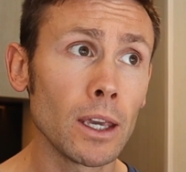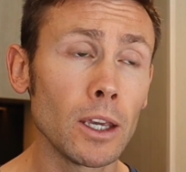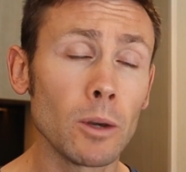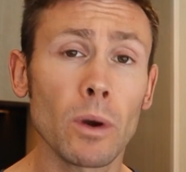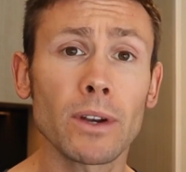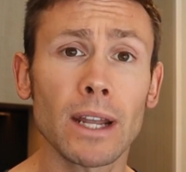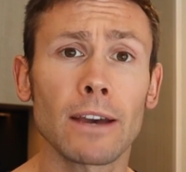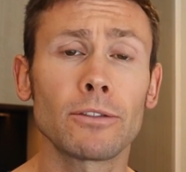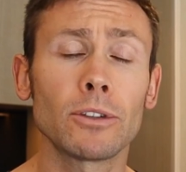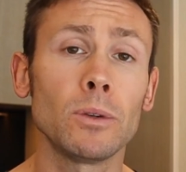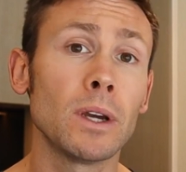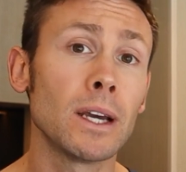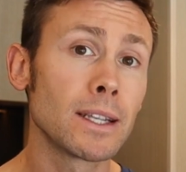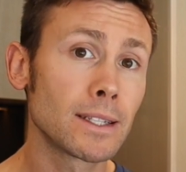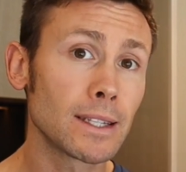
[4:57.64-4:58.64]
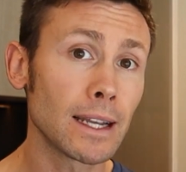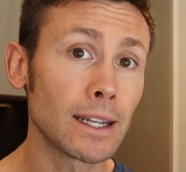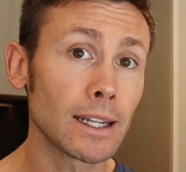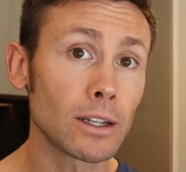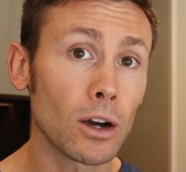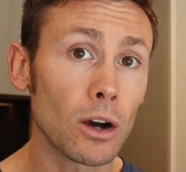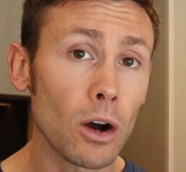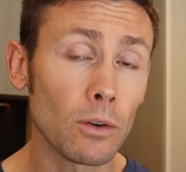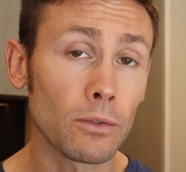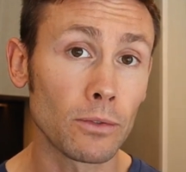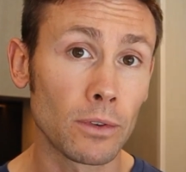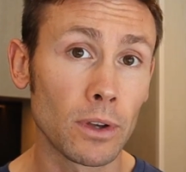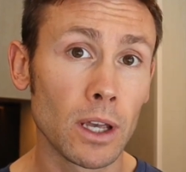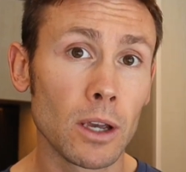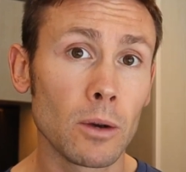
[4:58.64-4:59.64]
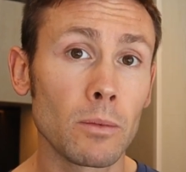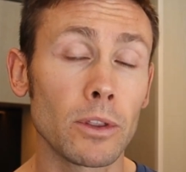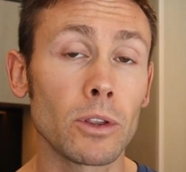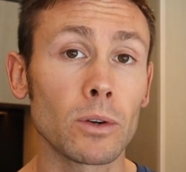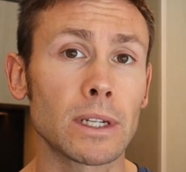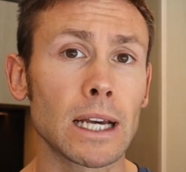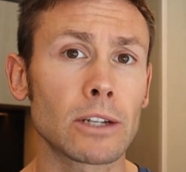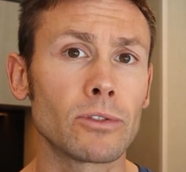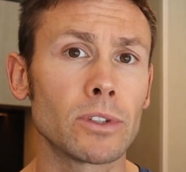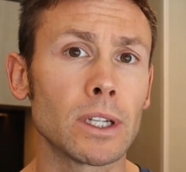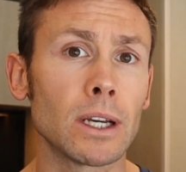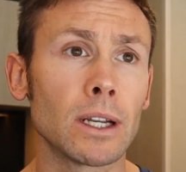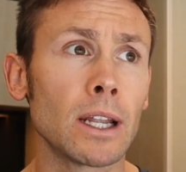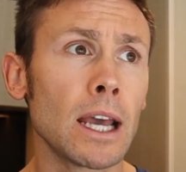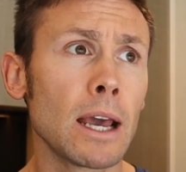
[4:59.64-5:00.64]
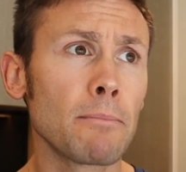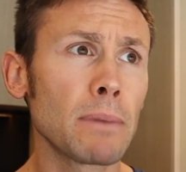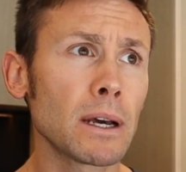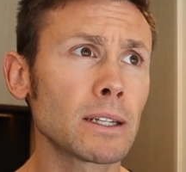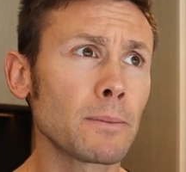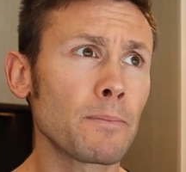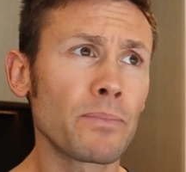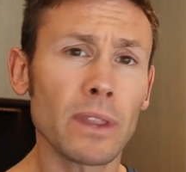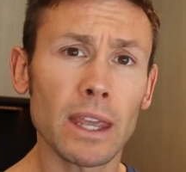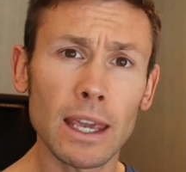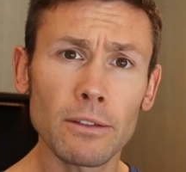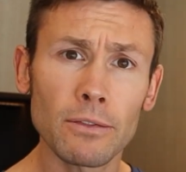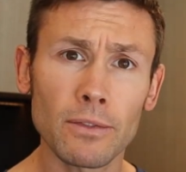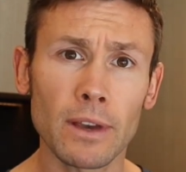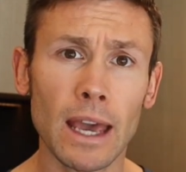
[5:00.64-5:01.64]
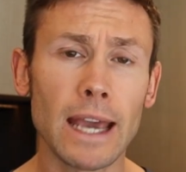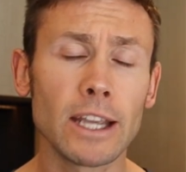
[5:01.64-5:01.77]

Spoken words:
You won't have to send it off with your tax return, but if